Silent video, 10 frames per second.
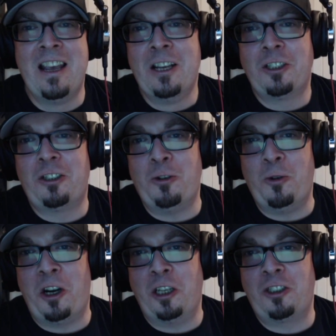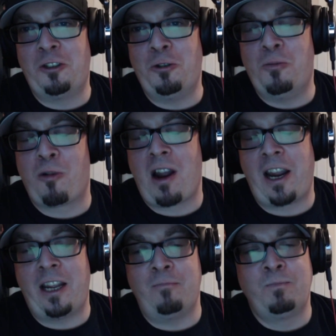to
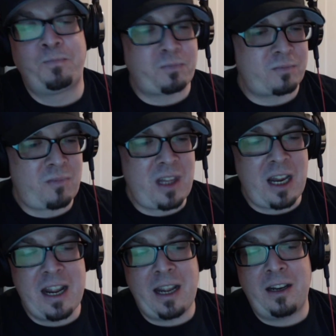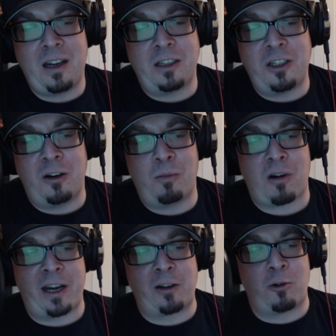Bryan. And,
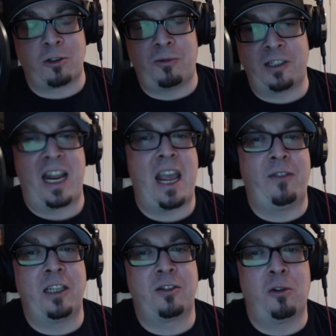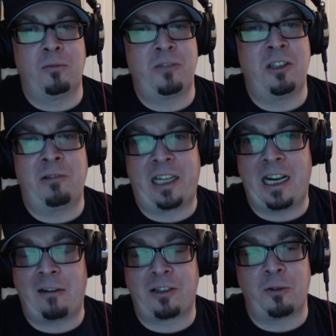Bryan, of course, wasn't having it, told him, get
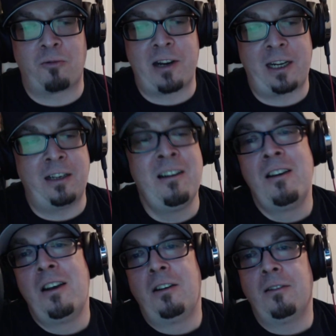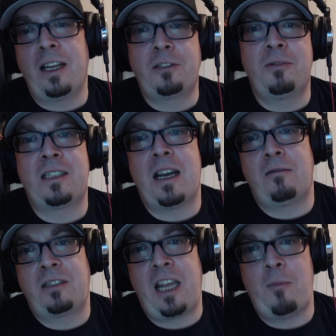out to the ring. Lights went
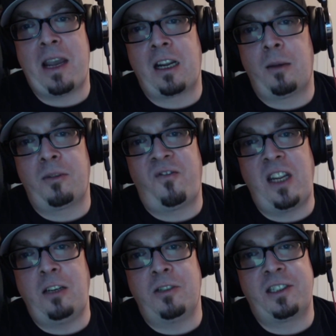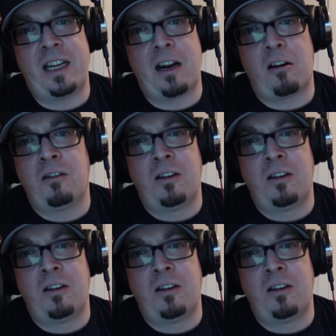down, came back up, The Fiend was there,